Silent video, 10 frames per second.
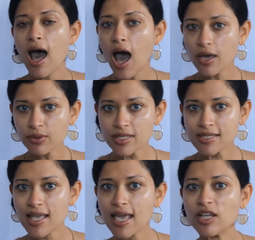I would
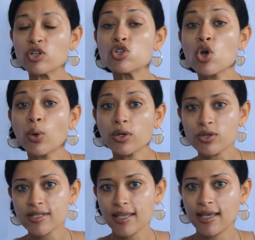say know your
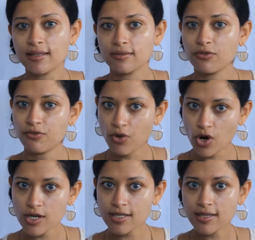skin
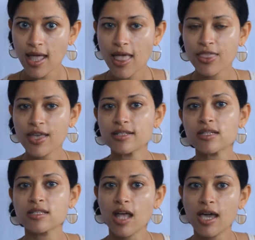first, then
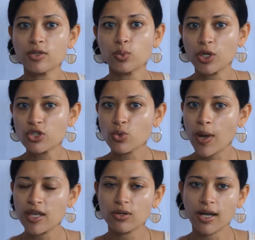decide which
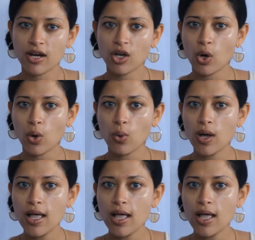way you're gonna go.